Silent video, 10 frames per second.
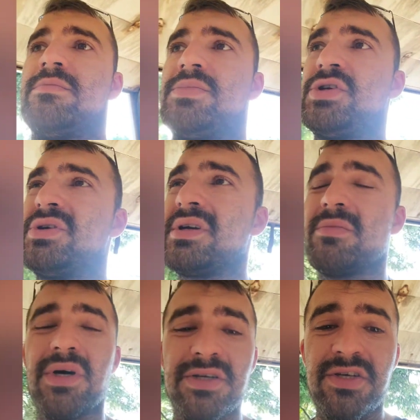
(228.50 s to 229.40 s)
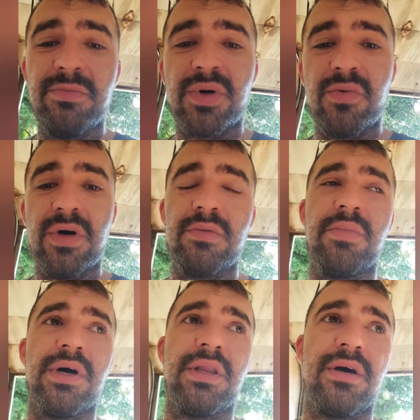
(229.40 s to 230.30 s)
Sure, you can buy a cheaper one,
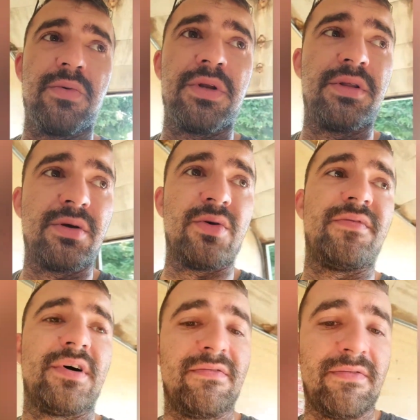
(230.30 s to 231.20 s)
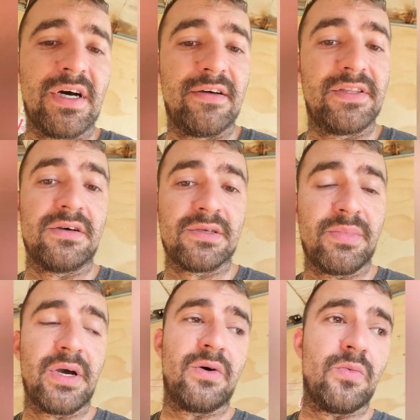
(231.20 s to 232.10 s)
but I wanted to go for a 5,000
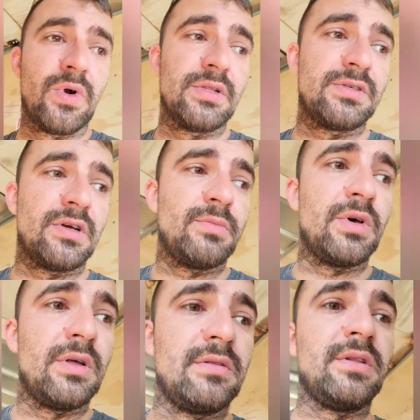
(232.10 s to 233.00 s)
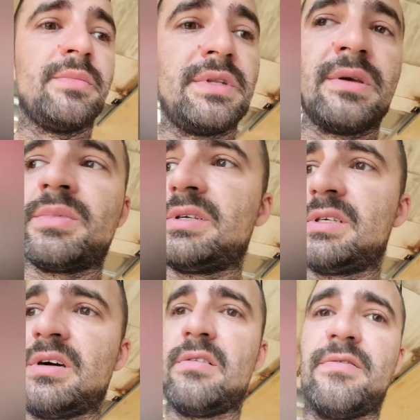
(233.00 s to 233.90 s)
pound one, so I'm not limiting
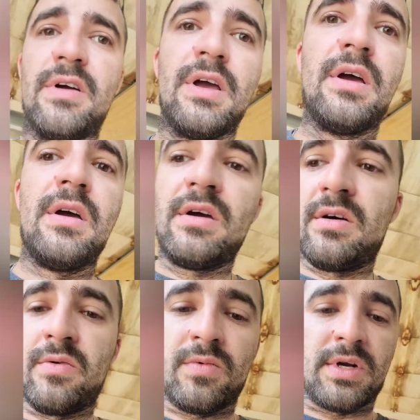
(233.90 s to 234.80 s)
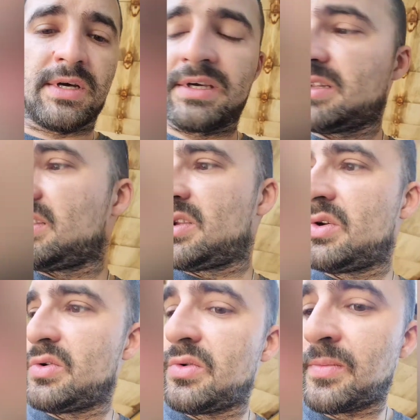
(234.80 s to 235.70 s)
myself on what I can
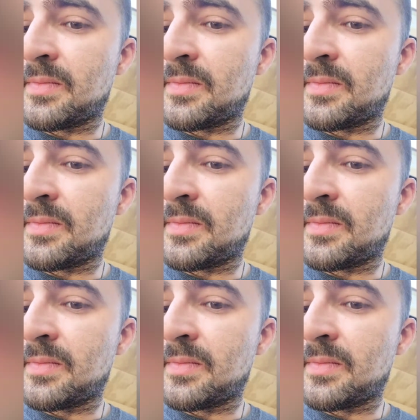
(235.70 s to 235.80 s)
do.